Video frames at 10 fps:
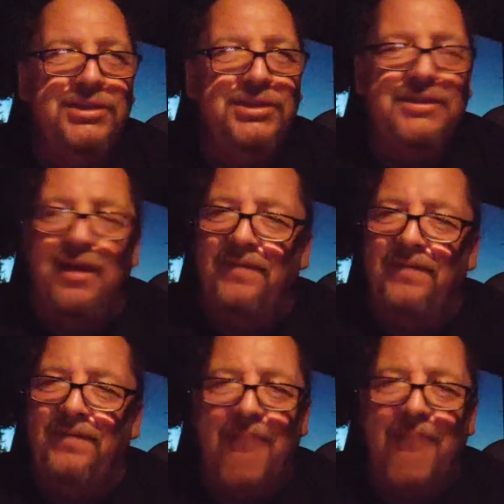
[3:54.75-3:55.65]

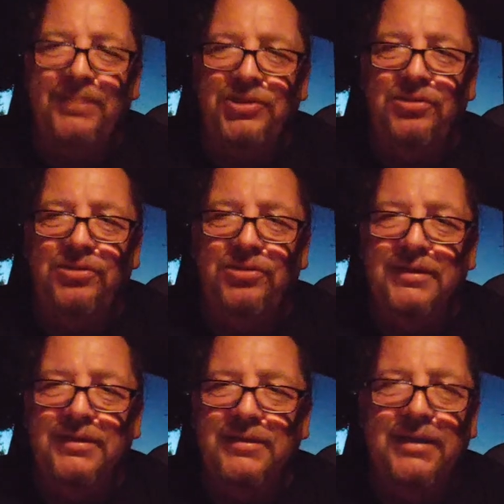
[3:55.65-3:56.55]
stuff happen to
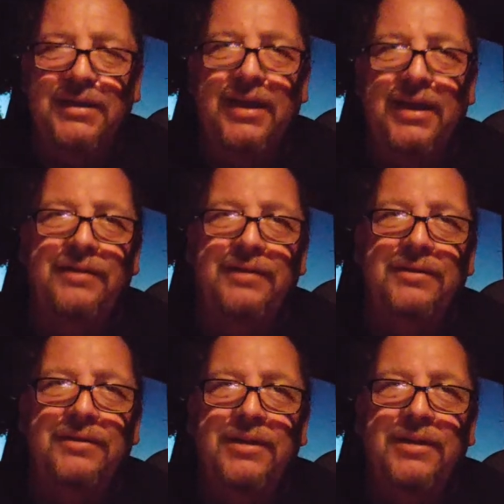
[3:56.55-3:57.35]
us, and